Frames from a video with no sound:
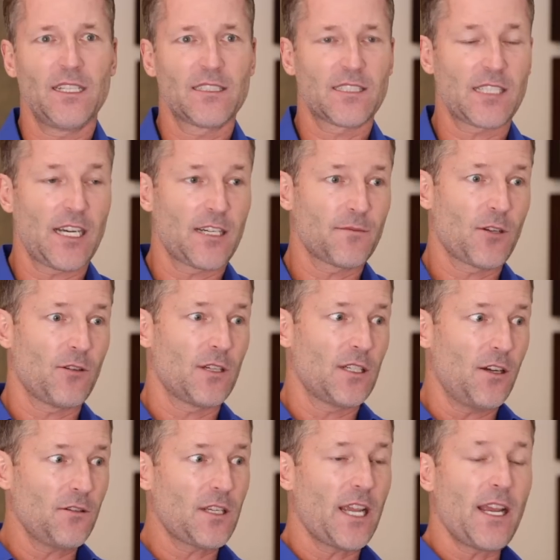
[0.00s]
Instead, I'm going,
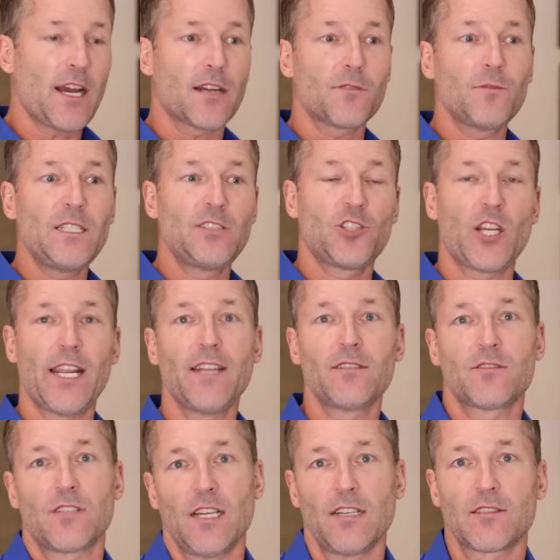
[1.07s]
okay, how do we
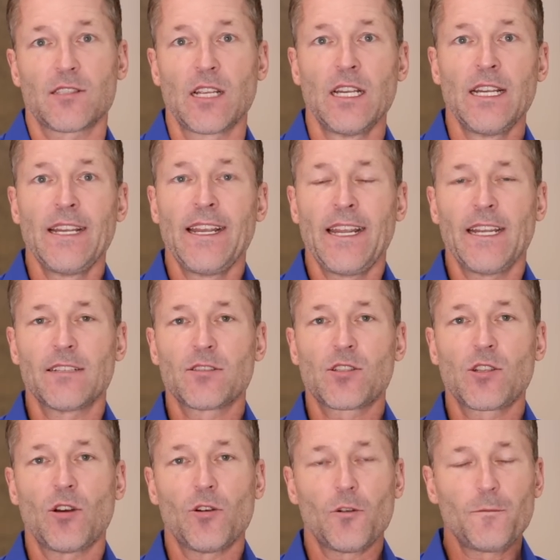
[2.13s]
change this? And
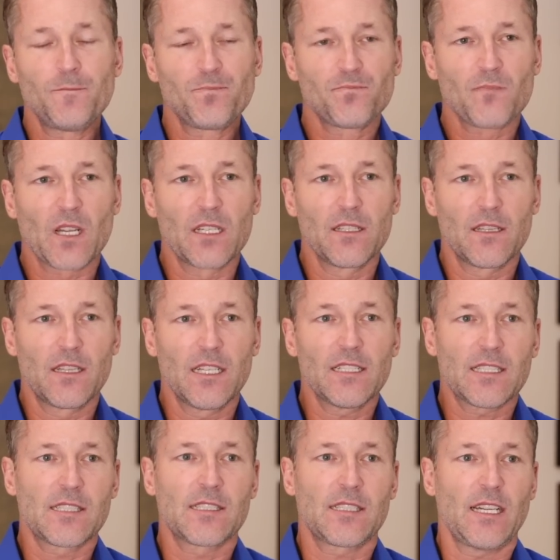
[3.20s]
so
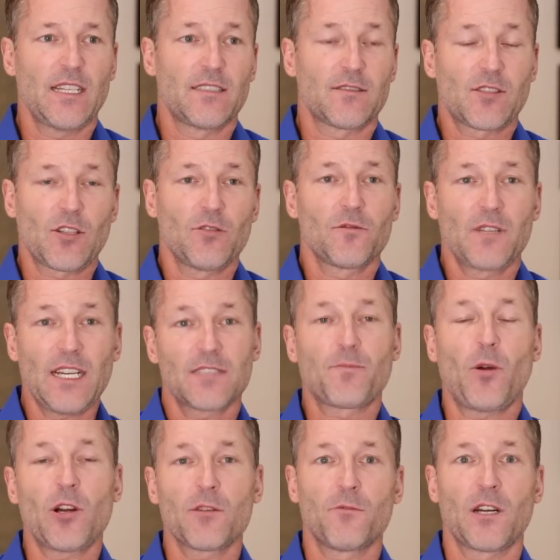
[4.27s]
that's
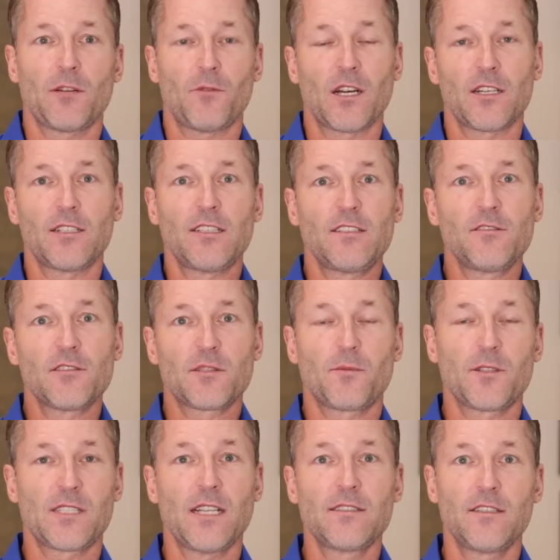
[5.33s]
part of what I wanted to do is
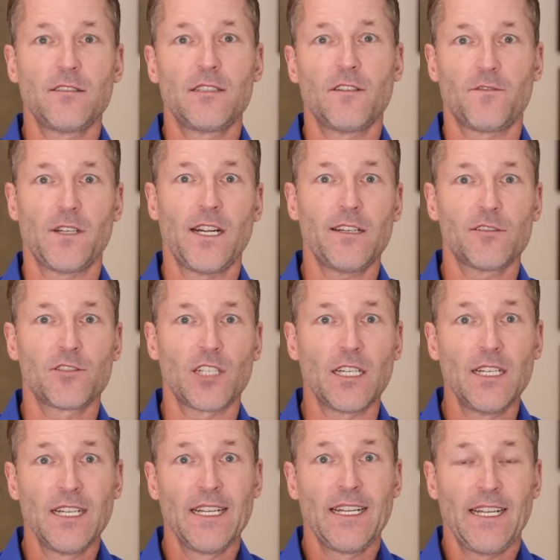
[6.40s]
present to you different
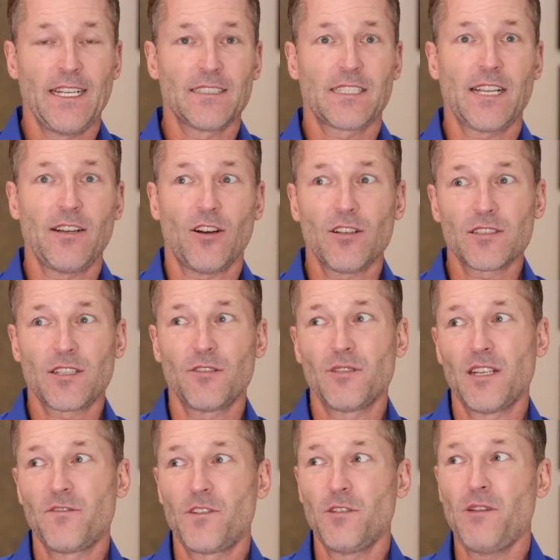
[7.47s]
energy and say, also,
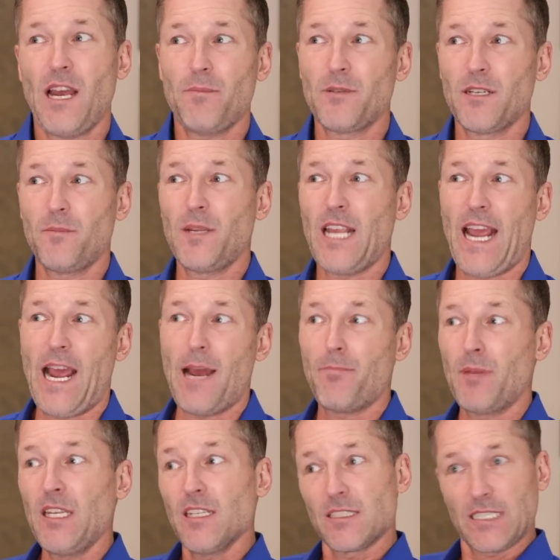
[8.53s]
if you happen to be
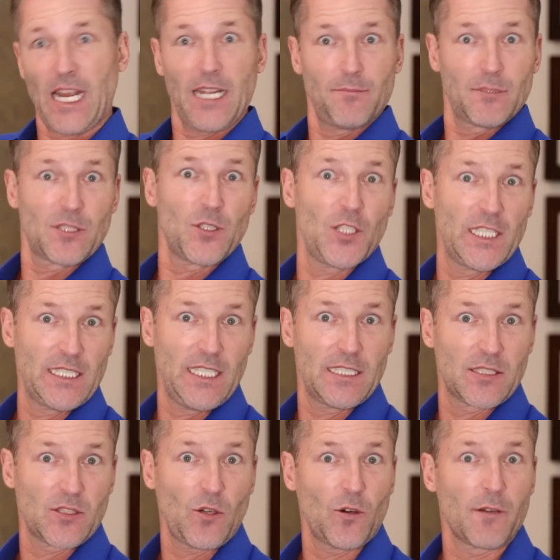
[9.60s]
happy at times during
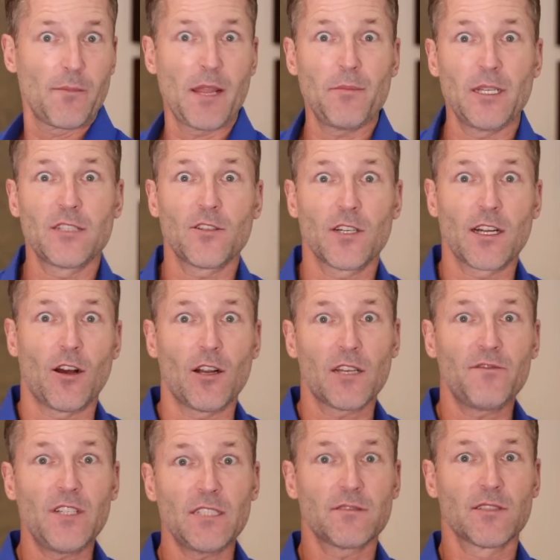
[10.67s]
this, or maybe during all
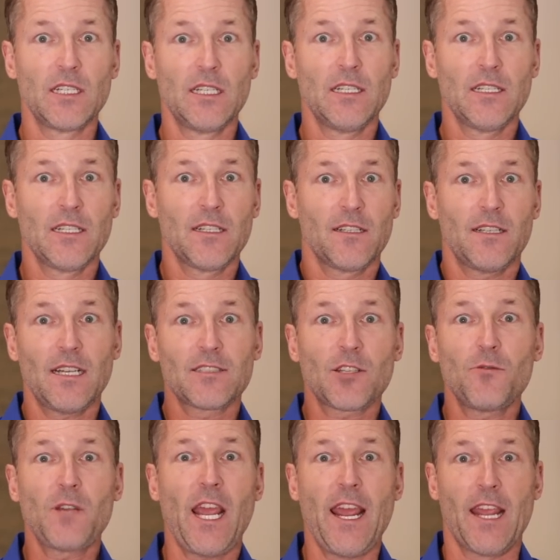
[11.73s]
of it, that's
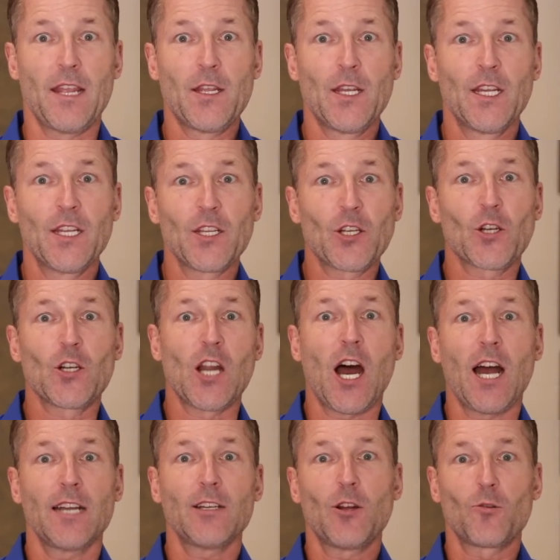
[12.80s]
okay. You're
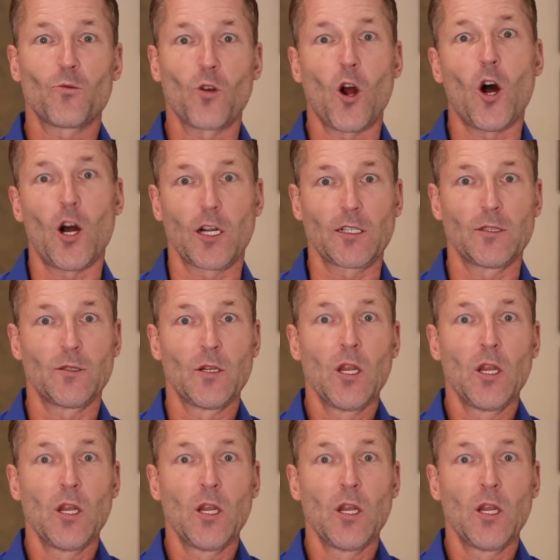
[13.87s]
not wrong.